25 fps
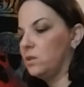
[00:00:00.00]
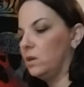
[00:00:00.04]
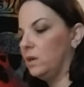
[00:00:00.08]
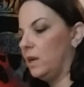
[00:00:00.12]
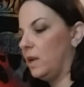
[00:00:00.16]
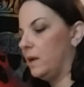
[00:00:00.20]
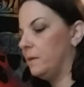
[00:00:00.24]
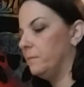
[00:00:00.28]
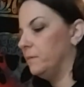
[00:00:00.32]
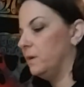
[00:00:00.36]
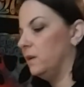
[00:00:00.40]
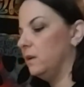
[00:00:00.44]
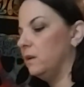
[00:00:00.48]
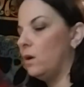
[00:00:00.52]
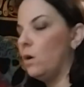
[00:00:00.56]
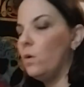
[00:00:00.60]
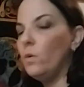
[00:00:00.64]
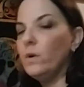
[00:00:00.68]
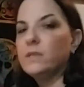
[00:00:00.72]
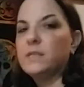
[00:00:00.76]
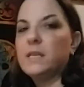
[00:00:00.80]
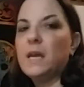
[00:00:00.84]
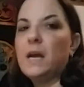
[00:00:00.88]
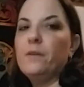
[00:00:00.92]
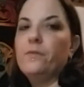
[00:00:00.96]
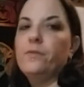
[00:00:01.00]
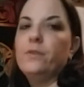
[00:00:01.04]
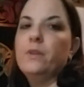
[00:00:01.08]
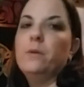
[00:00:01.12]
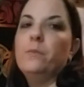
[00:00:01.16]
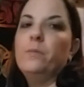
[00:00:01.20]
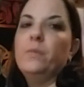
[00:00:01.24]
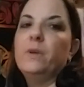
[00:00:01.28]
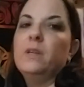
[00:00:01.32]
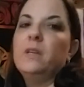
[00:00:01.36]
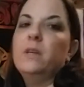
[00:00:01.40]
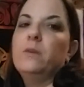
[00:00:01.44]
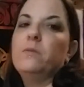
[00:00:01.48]
started happening. I always have
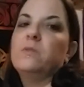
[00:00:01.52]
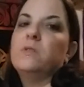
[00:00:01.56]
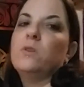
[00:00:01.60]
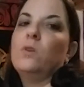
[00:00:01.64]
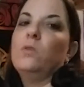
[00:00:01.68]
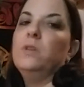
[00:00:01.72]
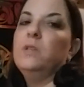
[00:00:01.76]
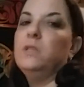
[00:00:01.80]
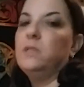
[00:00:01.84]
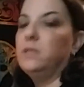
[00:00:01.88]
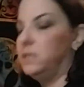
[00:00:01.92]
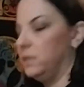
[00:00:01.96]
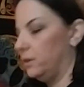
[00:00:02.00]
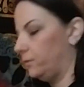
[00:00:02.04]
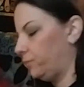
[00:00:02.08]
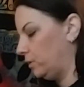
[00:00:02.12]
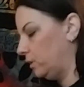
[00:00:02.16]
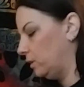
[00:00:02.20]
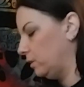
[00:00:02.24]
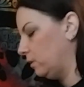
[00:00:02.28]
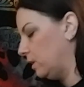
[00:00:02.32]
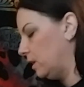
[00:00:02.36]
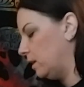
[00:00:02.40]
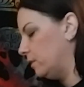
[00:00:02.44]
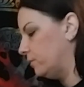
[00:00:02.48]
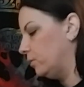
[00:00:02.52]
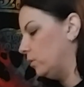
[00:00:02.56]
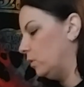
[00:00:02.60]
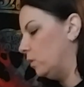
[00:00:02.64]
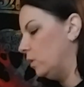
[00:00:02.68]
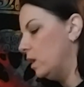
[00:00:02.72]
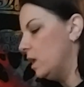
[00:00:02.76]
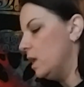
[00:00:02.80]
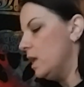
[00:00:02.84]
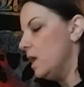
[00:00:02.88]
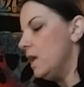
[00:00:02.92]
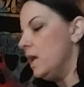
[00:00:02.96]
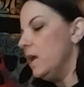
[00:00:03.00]
them, but it was on a different
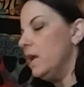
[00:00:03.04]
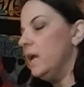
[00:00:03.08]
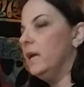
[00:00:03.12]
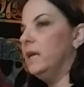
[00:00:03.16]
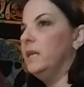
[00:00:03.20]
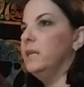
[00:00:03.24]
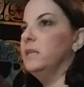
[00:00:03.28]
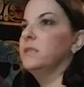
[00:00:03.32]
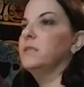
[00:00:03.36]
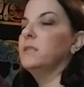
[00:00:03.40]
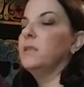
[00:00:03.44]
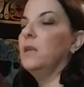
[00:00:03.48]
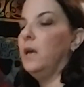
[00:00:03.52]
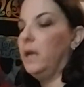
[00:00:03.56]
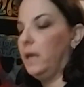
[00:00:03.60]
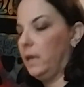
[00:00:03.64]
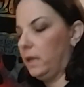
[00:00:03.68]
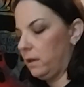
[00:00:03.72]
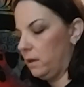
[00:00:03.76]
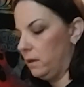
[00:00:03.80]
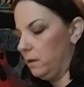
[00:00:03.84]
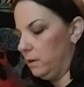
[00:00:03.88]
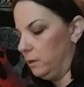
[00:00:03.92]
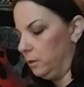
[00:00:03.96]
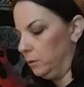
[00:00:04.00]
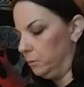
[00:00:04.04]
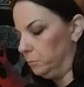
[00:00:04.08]
level. And it's like,